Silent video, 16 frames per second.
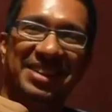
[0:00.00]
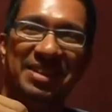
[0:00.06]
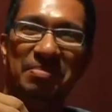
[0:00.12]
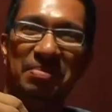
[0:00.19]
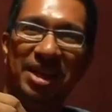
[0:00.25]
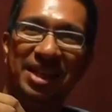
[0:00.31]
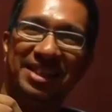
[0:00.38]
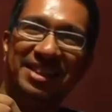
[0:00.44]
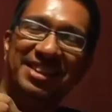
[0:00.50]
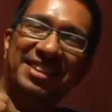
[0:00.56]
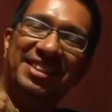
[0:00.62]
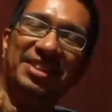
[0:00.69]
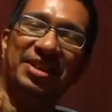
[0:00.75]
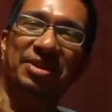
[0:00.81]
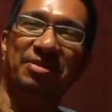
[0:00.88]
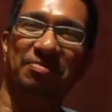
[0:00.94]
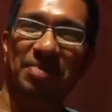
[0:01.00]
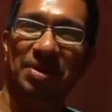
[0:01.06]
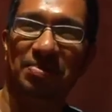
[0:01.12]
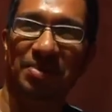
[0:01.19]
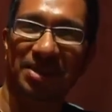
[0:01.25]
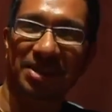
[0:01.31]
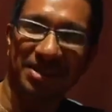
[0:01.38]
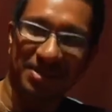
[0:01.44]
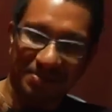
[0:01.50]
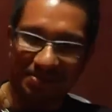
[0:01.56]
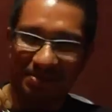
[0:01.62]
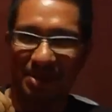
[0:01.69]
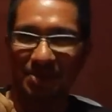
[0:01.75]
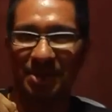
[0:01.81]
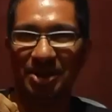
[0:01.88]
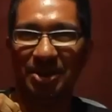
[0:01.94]
a mix of people,
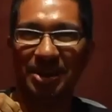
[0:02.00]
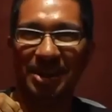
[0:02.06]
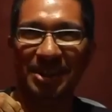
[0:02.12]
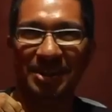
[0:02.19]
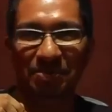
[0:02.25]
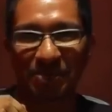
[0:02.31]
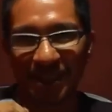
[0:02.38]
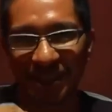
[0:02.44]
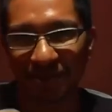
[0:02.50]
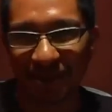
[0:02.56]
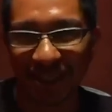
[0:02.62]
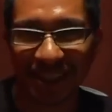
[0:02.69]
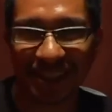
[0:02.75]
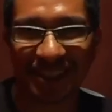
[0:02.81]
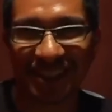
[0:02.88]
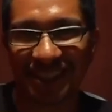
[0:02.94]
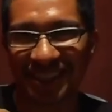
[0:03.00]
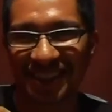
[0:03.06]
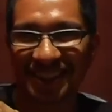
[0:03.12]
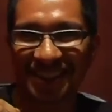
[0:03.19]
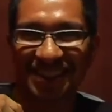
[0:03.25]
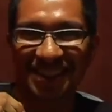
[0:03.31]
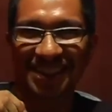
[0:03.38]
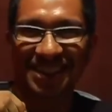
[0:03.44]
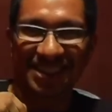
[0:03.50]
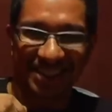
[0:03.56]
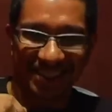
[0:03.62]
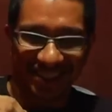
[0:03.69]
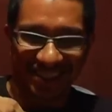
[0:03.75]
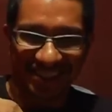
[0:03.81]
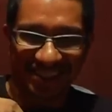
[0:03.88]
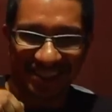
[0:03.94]
maybe not as big a mix as uh,
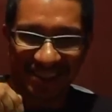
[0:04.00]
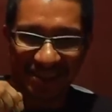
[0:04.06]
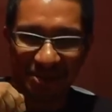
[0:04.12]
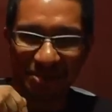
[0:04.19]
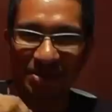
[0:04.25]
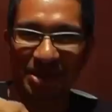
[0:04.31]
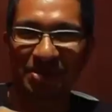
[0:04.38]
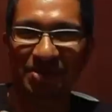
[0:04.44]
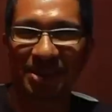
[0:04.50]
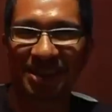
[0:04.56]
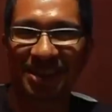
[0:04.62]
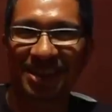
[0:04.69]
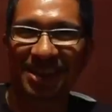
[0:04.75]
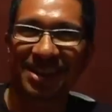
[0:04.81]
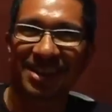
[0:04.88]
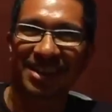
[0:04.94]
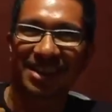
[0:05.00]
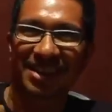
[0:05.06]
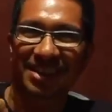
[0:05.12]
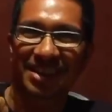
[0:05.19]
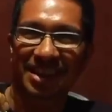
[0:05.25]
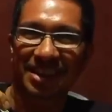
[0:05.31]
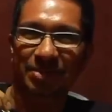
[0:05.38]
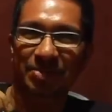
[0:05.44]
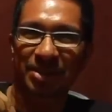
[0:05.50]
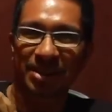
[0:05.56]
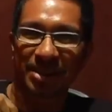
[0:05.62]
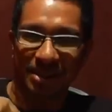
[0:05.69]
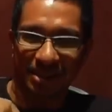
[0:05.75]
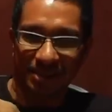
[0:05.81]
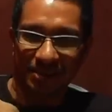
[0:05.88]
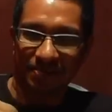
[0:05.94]
they could be, but uh, there's been
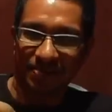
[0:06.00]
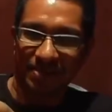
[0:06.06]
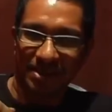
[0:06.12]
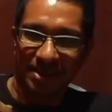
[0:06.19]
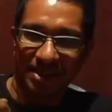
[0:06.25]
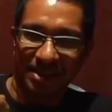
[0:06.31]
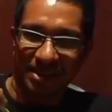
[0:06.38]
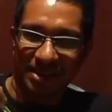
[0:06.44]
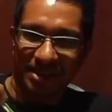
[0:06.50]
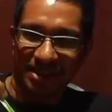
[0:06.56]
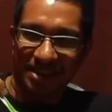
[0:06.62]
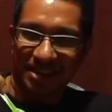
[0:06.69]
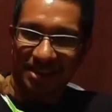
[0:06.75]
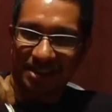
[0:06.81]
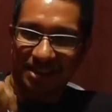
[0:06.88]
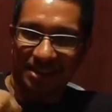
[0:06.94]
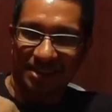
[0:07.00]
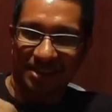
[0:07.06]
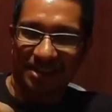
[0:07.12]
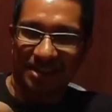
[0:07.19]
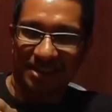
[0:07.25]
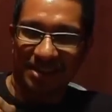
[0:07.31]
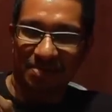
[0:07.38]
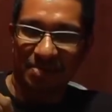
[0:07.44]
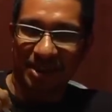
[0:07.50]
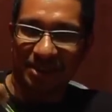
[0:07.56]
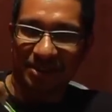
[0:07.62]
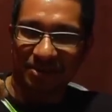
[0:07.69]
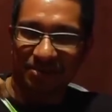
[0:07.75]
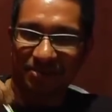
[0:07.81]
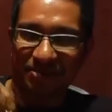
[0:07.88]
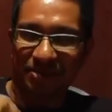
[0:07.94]
a, a
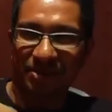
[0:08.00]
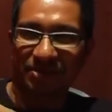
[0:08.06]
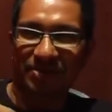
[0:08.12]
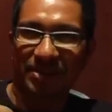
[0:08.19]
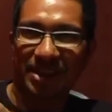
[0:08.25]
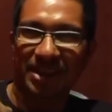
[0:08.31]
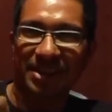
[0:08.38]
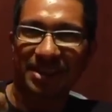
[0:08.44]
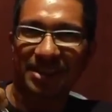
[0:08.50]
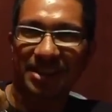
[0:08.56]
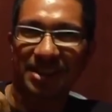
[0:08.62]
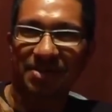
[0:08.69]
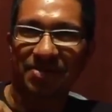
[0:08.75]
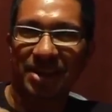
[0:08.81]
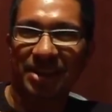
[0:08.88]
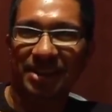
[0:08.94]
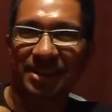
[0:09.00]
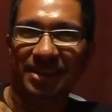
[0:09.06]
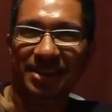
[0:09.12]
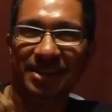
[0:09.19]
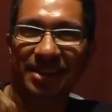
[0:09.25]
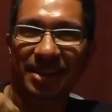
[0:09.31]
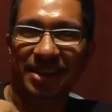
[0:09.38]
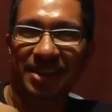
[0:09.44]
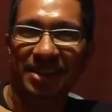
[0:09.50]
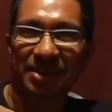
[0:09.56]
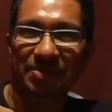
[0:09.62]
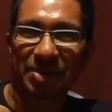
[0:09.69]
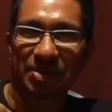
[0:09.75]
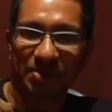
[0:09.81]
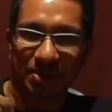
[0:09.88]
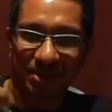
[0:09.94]
mix of, of things and events
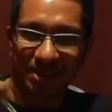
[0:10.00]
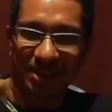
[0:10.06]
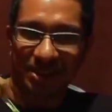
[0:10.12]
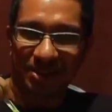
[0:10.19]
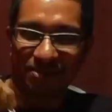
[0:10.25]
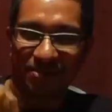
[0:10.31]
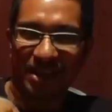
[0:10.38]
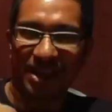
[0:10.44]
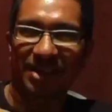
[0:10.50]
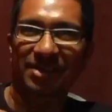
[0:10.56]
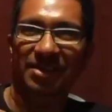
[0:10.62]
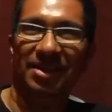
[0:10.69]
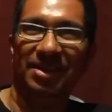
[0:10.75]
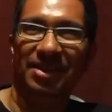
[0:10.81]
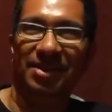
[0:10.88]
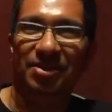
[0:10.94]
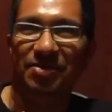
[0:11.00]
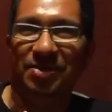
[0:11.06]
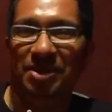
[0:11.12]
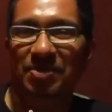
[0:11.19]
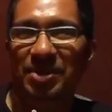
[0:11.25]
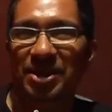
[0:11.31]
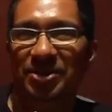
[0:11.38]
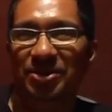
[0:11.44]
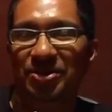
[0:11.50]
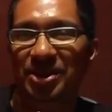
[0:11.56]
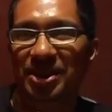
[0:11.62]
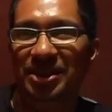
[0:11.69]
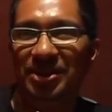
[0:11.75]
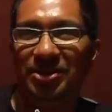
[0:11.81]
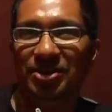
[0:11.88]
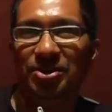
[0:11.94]
and people that you've had uh, over the past two
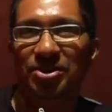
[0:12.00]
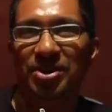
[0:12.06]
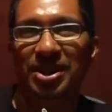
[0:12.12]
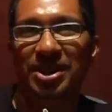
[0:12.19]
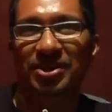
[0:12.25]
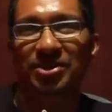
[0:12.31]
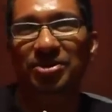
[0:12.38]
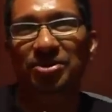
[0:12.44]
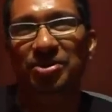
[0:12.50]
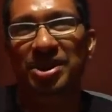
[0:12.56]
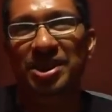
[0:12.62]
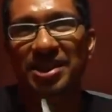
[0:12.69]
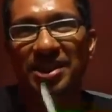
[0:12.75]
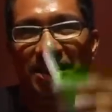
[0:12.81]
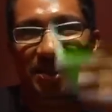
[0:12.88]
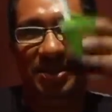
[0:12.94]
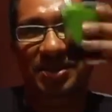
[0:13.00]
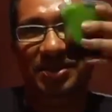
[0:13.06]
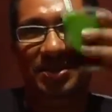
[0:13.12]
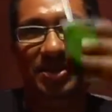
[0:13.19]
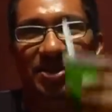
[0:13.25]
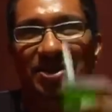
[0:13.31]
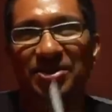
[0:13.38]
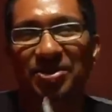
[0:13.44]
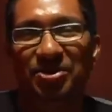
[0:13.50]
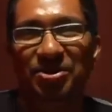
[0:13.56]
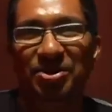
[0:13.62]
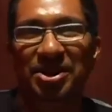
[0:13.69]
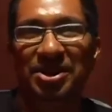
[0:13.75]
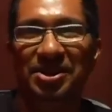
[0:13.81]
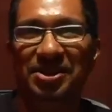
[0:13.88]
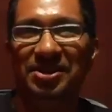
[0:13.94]
years. So here's to another two
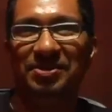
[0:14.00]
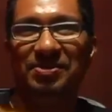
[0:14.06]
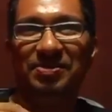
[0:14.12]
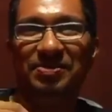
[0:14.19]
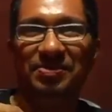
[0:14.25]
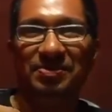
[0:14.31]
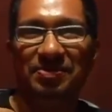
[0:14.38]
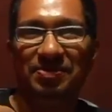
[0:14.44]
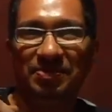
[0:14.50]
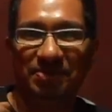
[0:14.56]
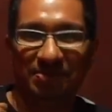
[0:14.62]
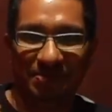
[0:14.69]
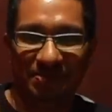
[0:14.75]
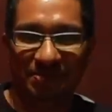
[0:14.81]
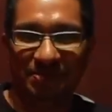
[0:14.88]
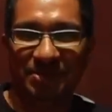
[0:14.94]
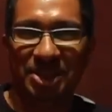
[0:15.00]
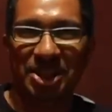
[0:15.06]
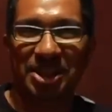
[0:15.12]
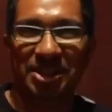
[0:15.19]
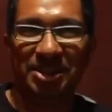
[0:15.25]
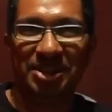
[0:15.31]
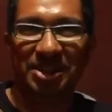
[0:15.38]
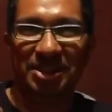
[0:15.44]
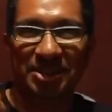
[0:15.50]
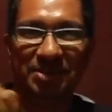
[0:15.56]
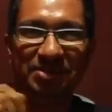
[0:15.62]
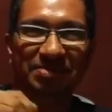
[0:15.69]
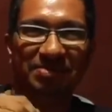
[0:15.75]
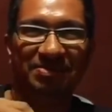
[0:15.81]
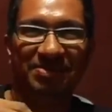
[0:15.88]
years. Cheers, cheers.